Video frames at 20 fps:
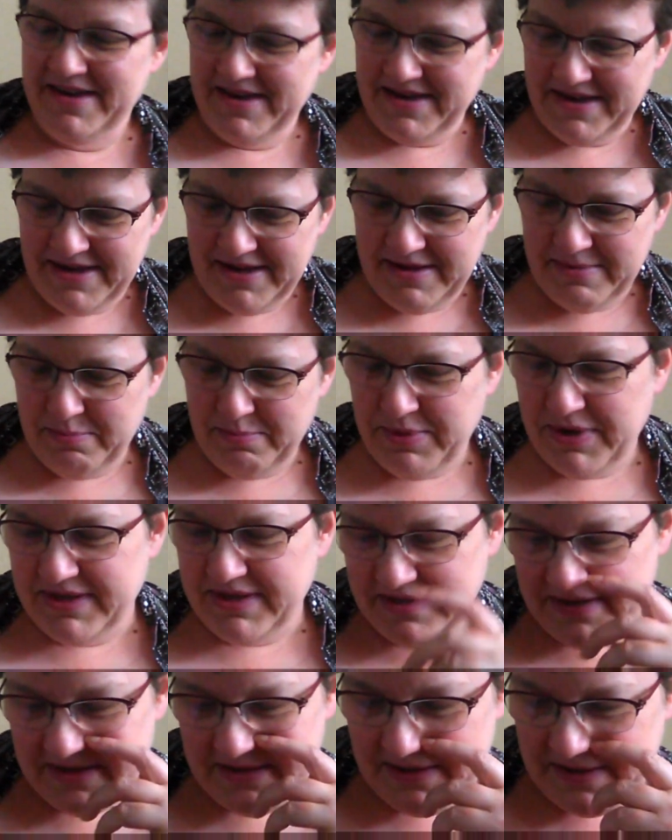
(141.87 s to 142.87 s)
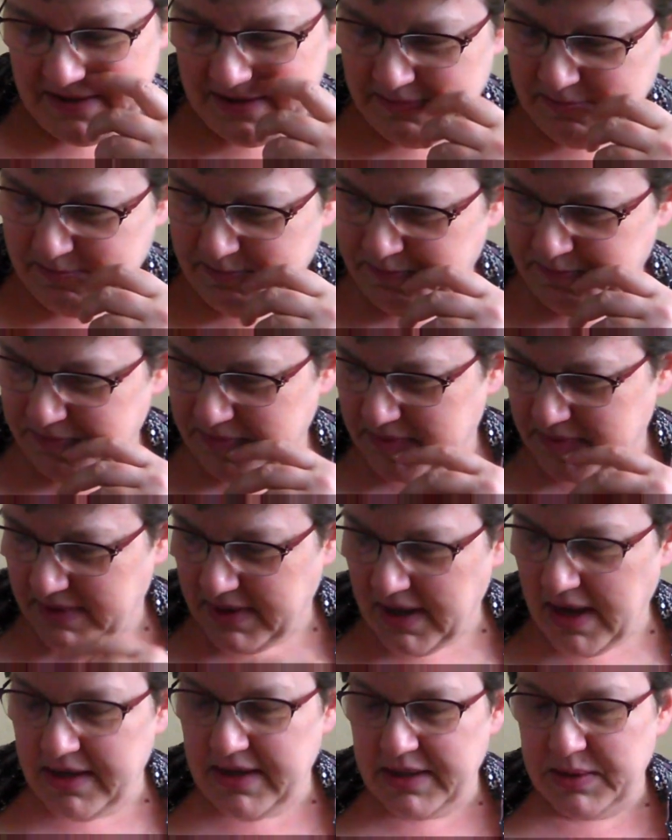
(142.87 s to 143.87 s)

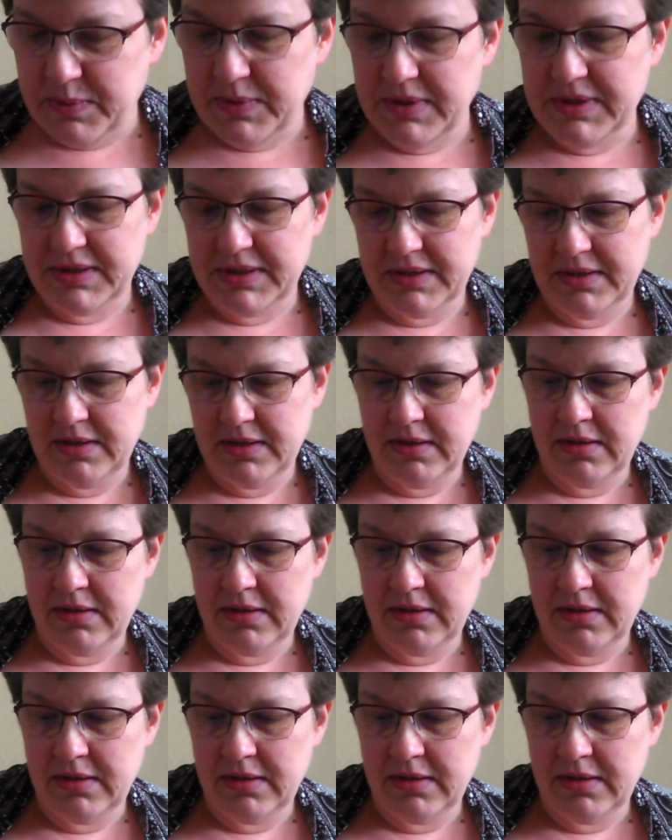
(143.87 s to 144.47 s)
Yeah, this was